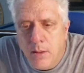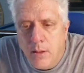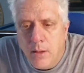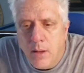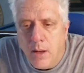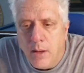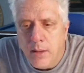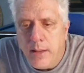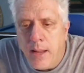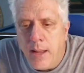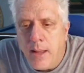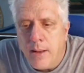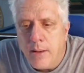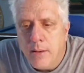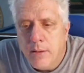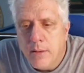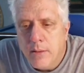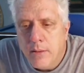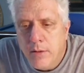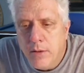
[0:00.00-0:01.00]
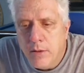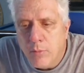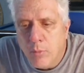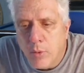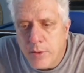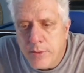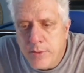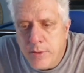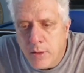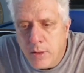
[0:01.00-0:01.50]
Again, we're
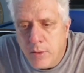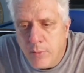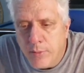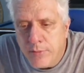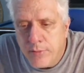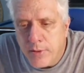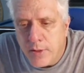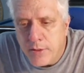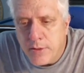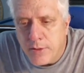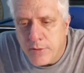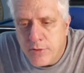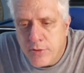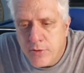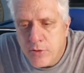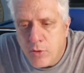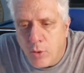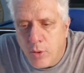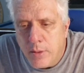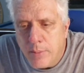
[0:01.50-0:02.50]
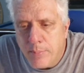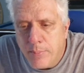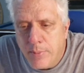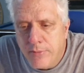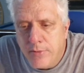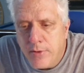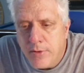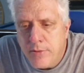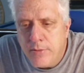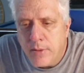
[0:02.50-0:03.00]
dealing with such a short
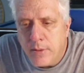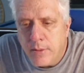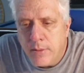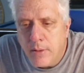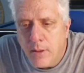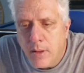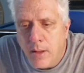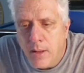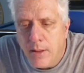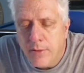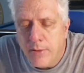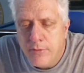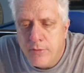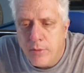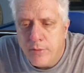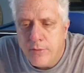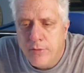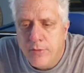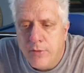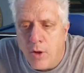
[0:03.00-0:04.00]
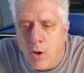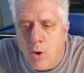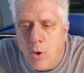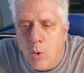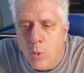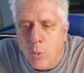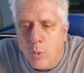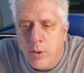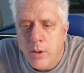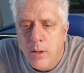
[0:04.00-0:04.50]
position, short
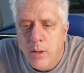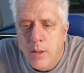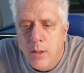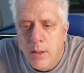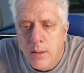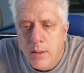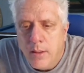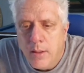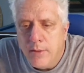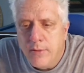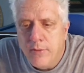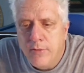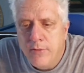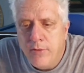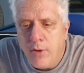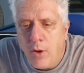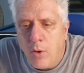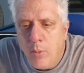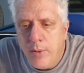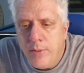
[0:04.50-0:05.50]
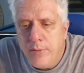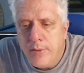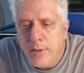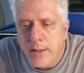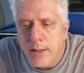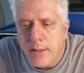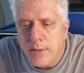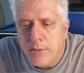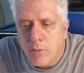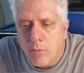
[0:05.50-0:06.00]
zone. It's so easy to
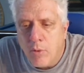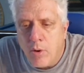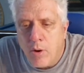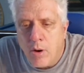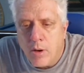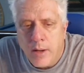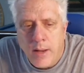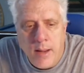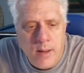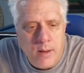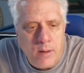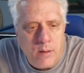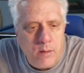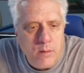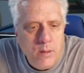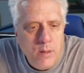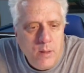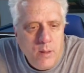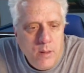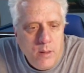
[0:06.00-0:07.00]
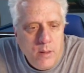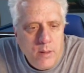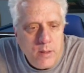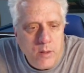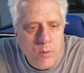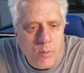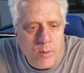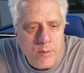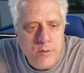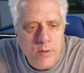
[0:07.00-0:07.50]
get the wrong angle. You
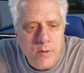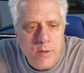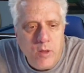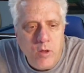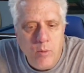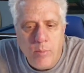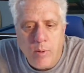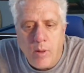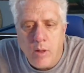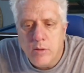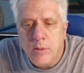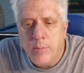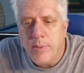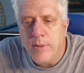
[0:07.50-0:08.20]
want the cue ball to be